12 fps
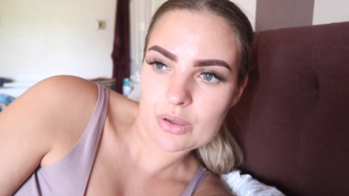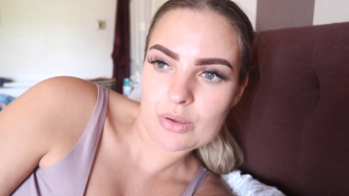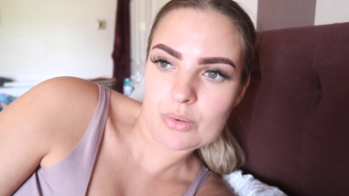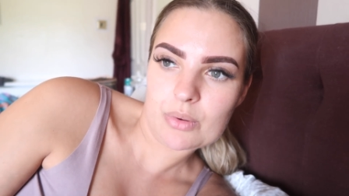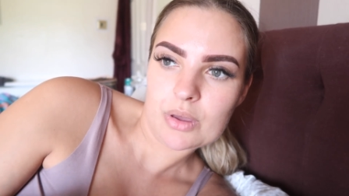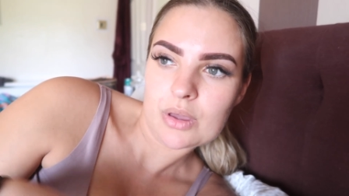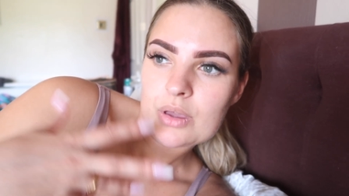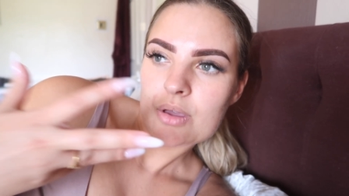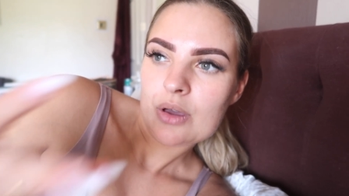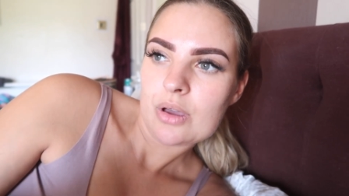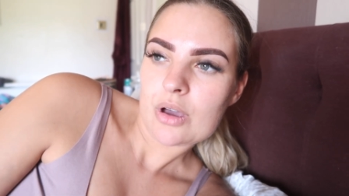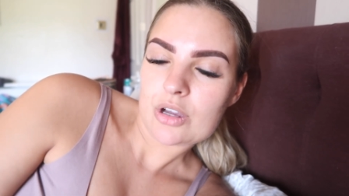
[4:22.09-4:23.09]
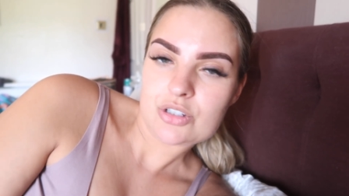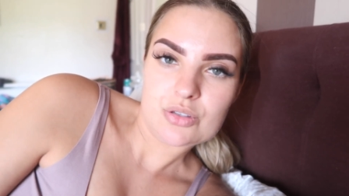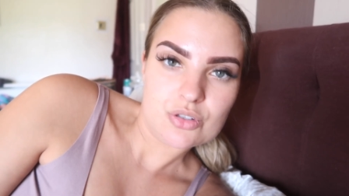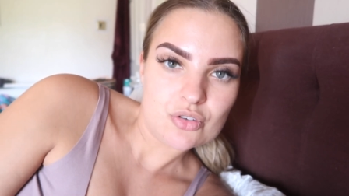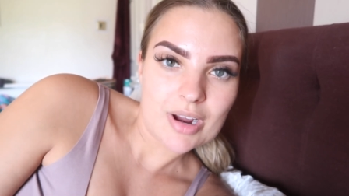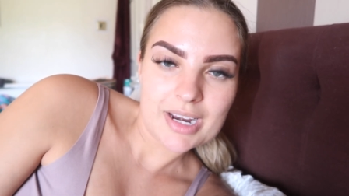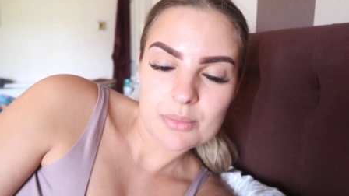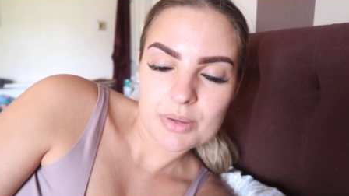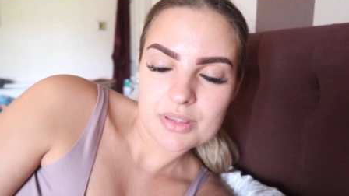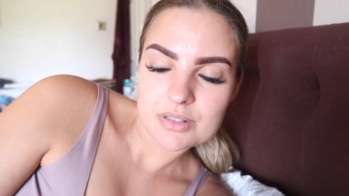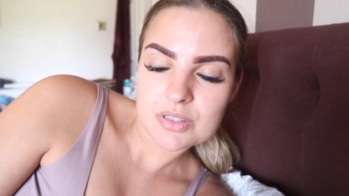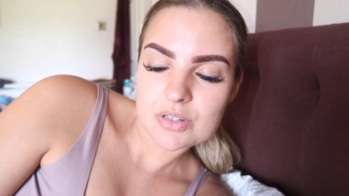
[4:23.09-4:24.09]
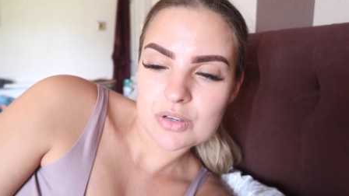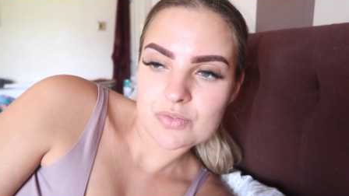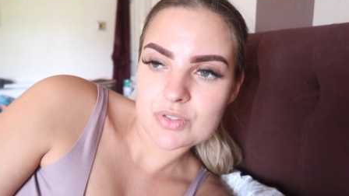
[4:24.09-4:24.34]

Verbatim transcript: who I do the training with and stuff.